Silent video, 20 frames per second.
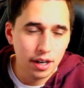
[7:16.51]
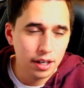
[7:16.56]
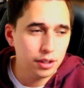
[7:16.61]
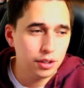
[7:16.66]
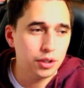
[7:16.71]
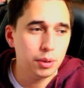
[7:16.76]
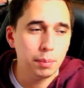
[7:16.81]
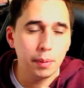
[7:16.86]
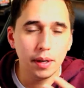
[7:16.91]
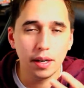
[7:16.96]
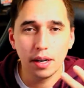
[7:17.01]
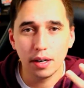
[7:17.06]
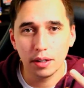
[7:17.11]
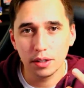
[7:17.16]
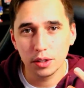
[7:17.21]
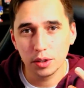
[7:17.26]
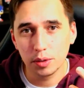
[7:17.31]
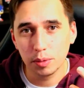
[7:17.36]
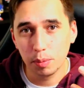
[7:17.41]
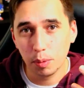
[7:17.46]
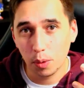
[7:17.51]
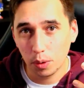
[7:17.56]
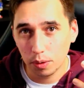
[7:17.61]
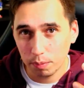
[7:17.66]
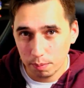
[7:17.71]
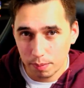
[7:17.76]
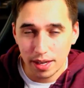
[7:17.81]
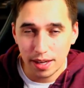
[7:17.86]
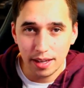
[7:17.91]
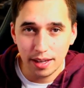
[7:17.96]
You should be here to support
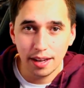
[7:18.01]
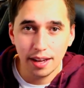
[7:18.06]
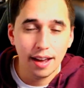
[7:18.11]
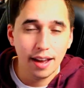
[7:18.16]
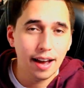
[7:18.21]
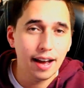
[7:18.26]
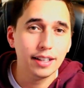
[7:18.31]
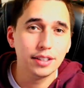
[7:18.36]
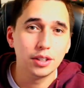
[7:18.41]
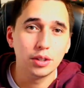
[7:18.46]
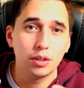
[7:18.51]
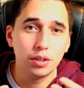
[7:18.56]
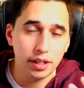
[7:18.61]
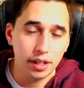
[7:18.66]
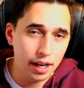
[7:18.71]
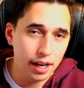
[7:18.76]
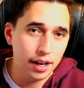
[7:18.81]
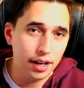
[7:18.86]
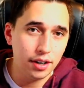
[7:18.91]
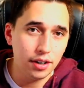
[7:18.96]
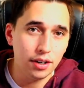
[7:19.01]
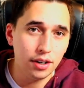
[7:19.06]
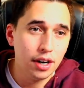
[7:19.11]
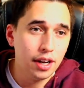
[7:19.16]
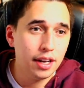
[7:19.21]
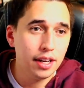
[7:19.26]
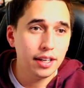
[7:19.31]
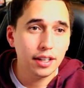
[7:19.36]
me as a creator.